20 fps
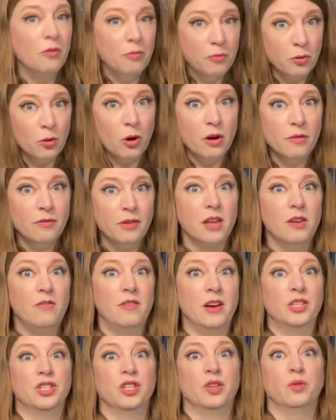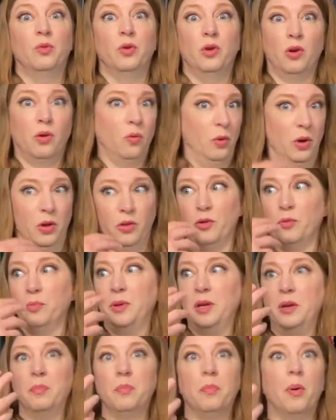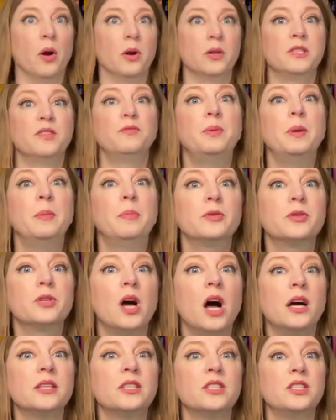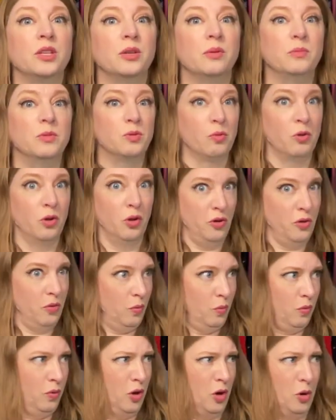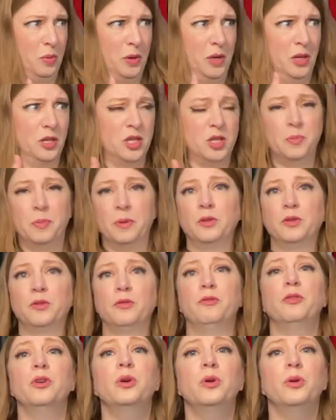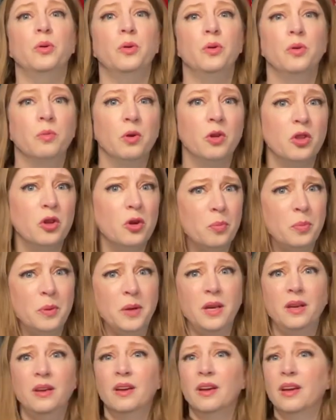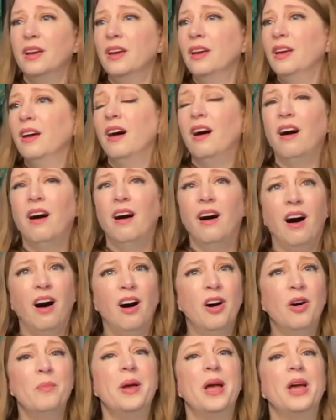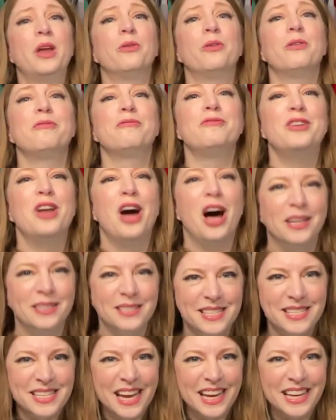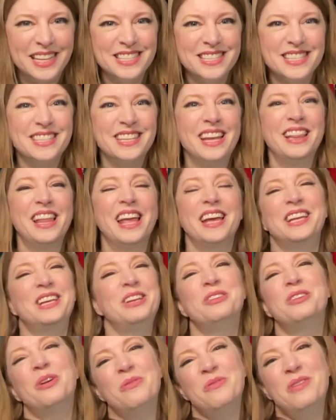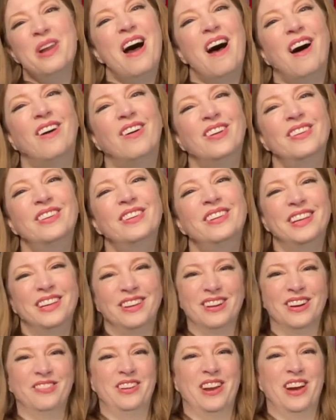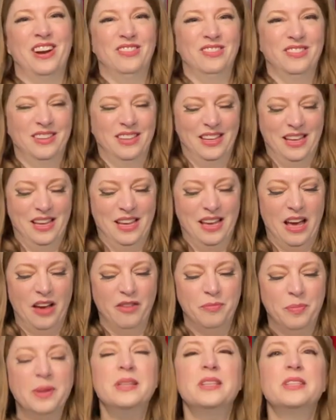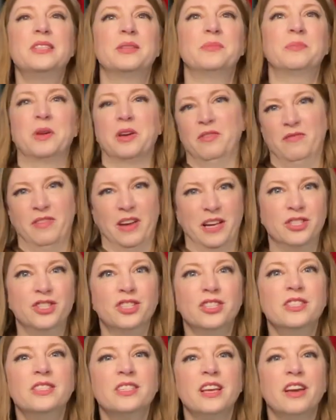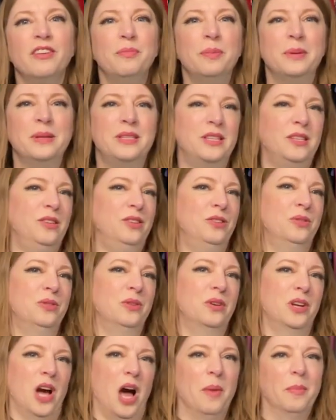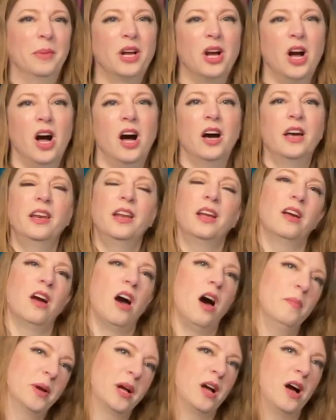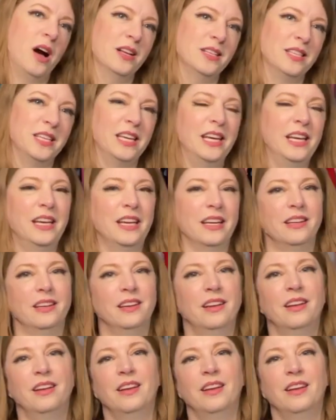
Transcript: the floor of a convention. Will there be parts of people's costumes? Will there be spilled food? Will there be all manner of nonsense? Like, you don't know. You don't know. I've been to some conventions. I've been to Comic-Con and Comic-Kazi and